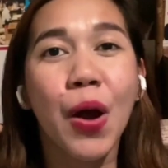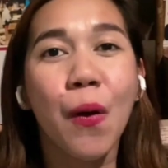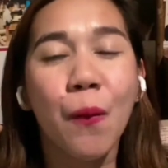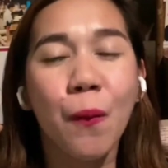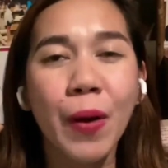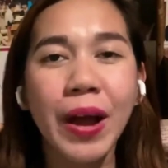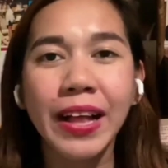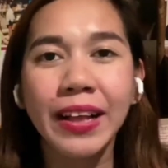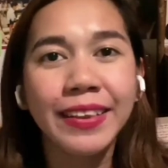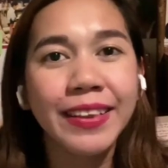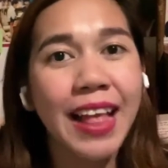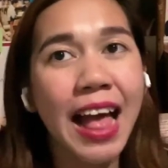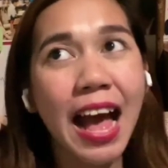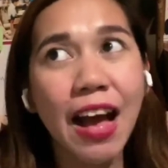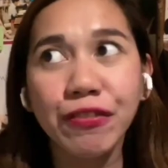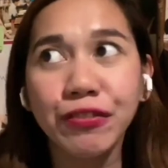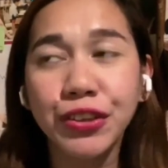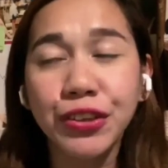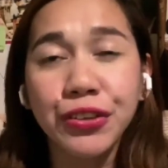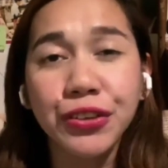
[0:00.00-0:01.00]
Well,
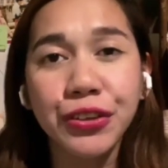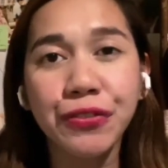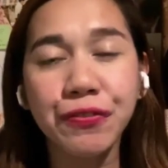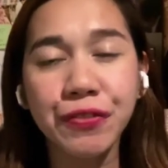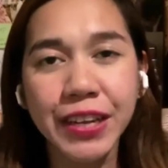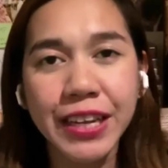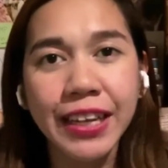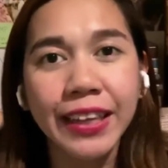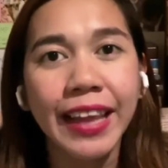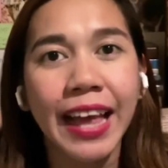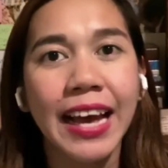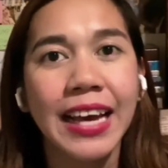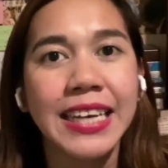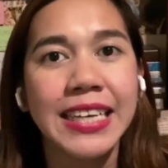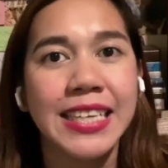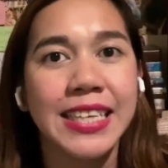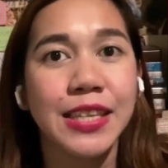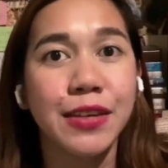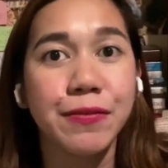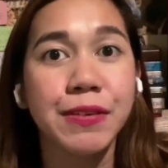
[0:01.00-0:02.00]
after you
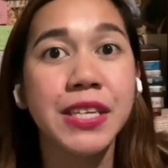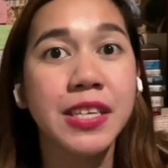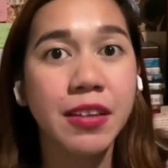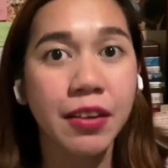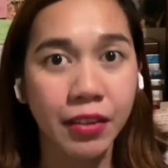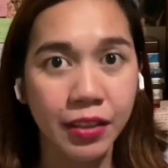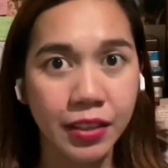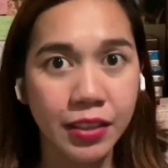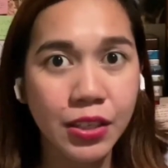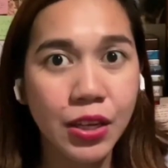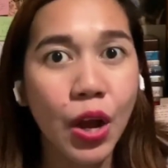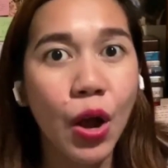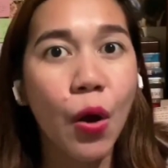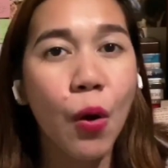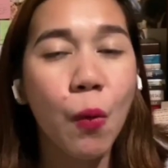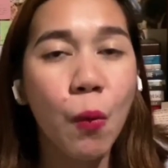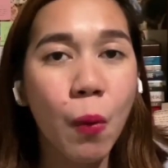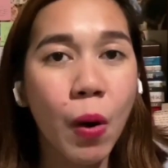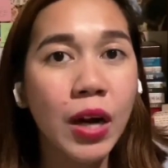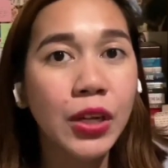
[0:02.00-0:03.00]
realize the results,
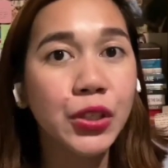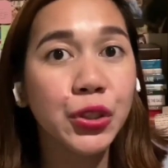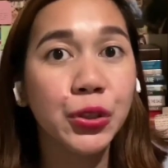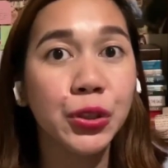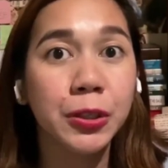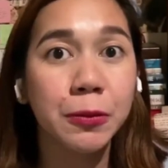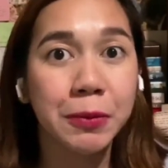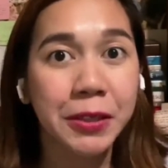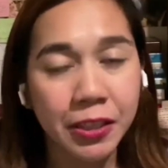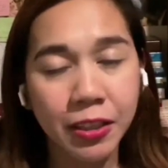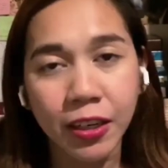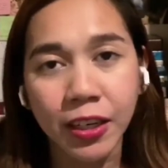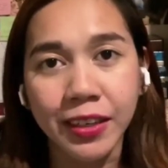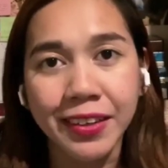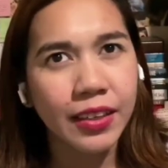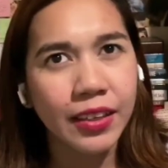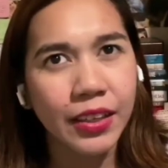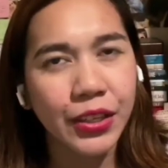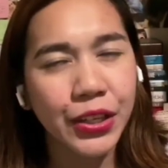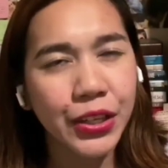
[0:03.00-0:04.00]
what should be
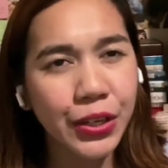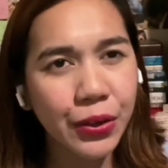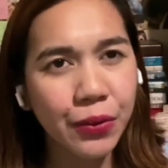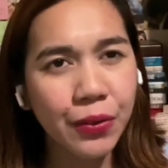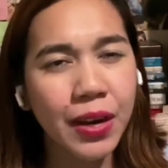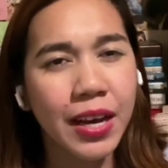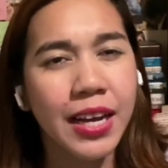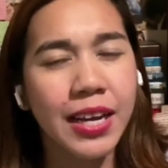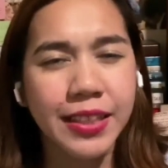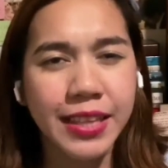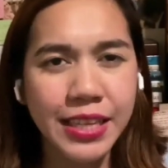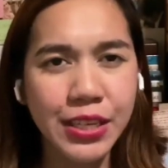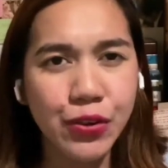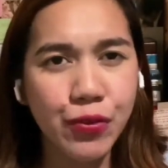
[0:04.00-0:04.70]
done? You know, these